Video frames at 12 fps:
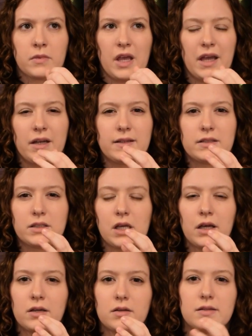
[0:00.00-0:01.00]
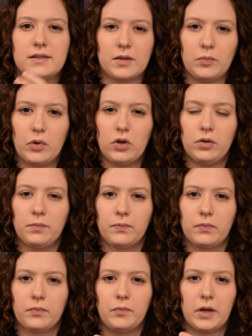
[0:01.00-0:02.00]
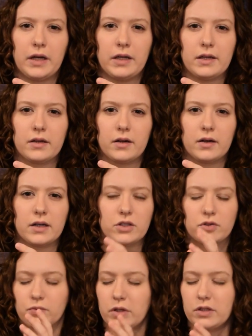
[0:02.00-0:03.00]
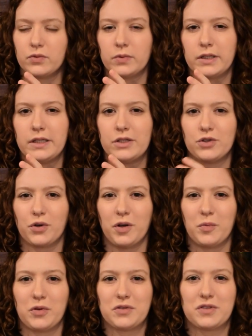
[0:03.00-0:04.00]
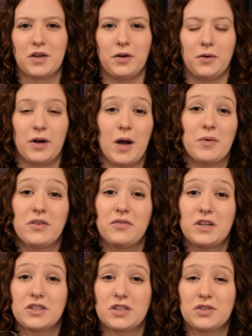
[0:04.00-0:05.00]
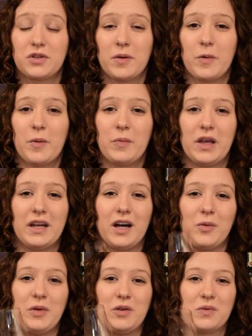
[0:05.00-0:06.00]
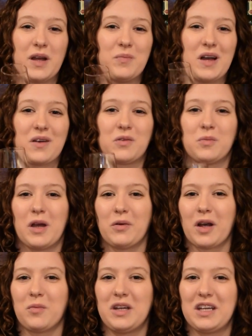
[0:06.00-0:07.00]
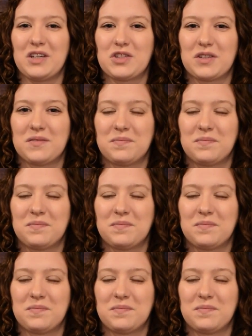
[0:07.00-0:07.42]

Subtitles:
And it's simple, but it's really enjoyable. So I'm going to finish this dram up and I'll be right back with my recommendation.